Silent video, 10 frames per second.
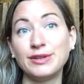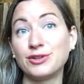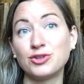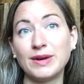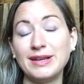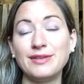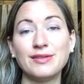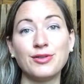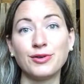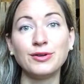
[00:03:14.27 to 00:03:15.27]
in their 20s
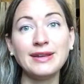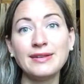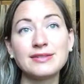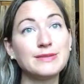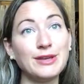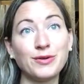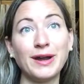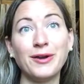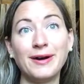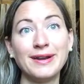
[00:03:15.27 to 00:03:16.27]
and 30s, to be
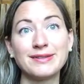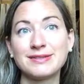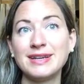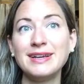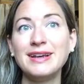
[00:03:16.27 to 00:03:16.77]
quite honest,